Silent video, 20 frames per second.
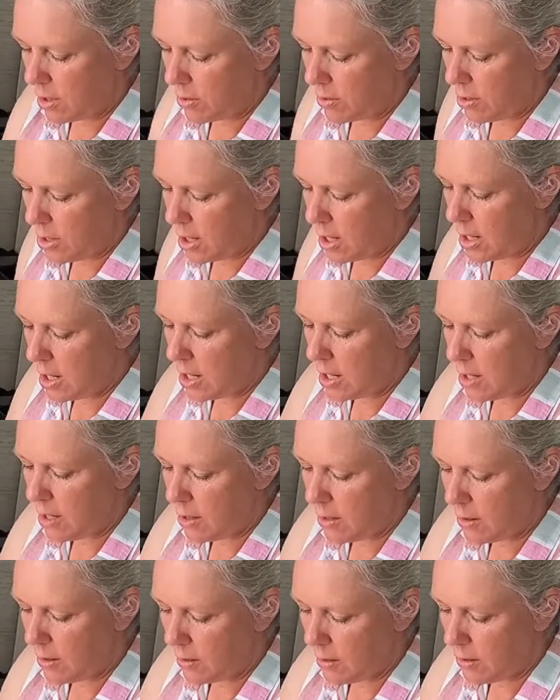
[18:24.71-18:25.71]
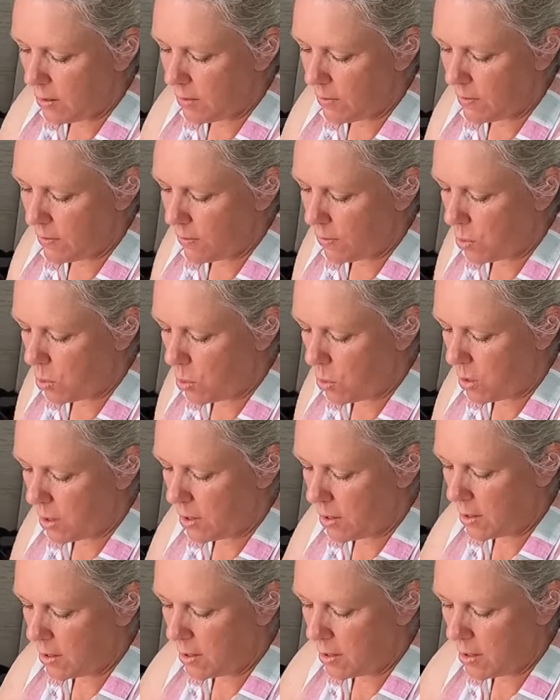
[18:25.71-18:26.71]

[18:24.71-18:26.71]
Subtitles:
3, 4,